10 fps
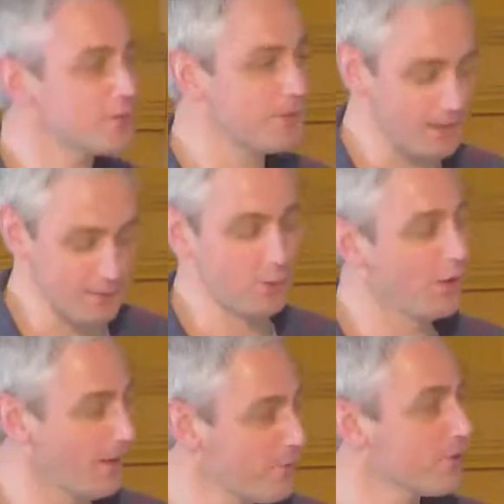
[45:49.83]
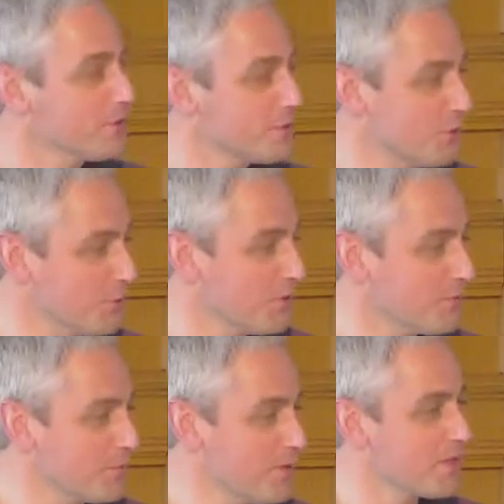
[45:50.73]
I'm getting everything stolen
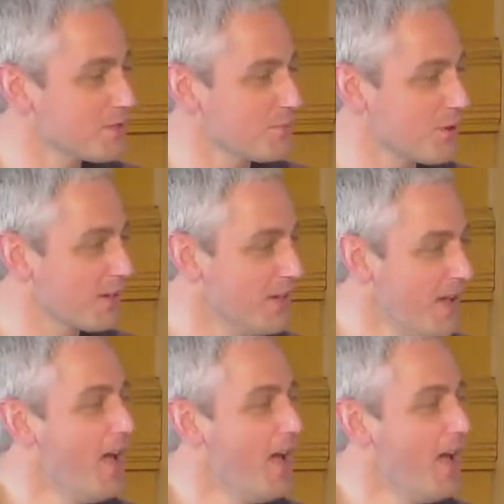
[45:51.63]
from me this morning.